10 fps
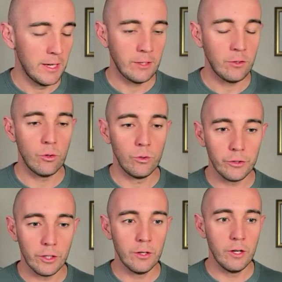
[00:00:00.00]
And you
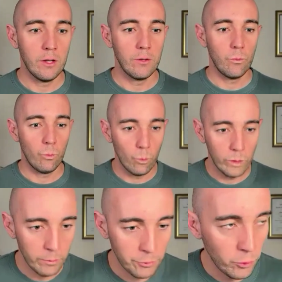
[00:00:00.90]
also,
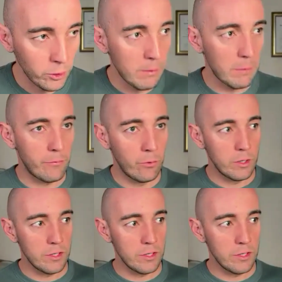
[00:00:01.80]
what I was talking about before,